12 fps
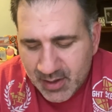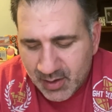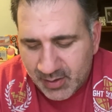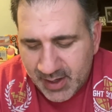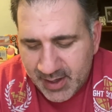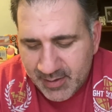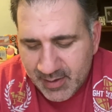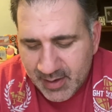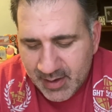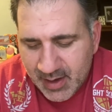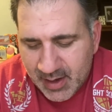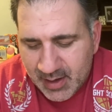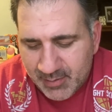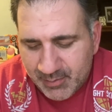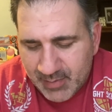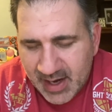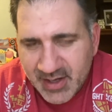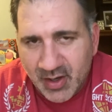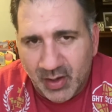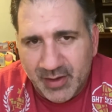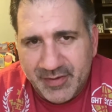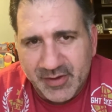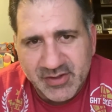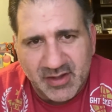Okay. I know
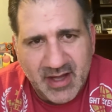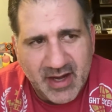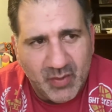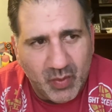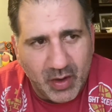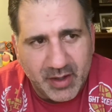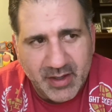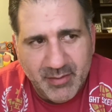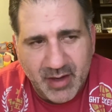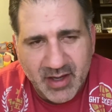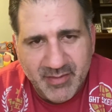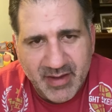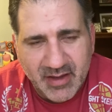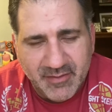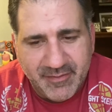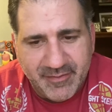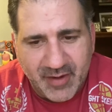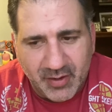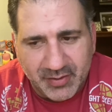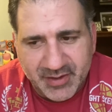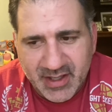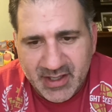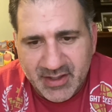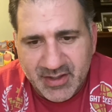that there's a lot of work and money being funneled
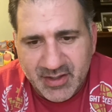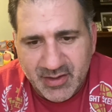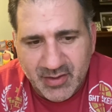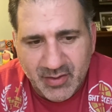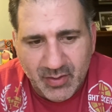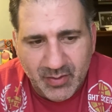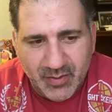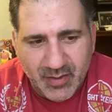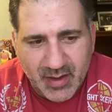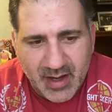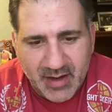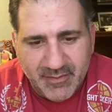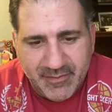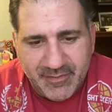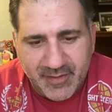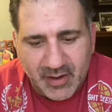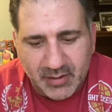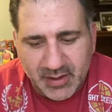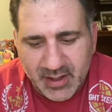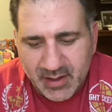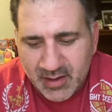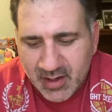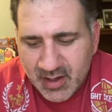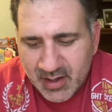into and funneling
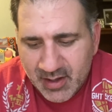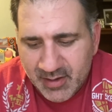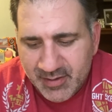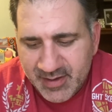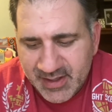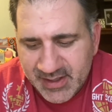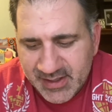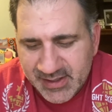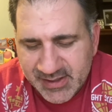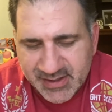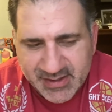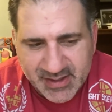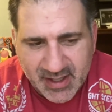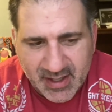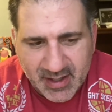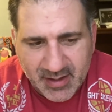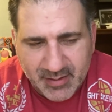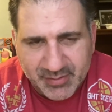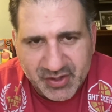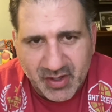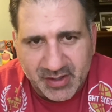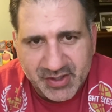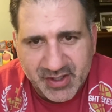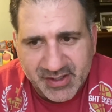these
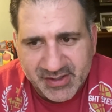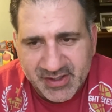obstructionists and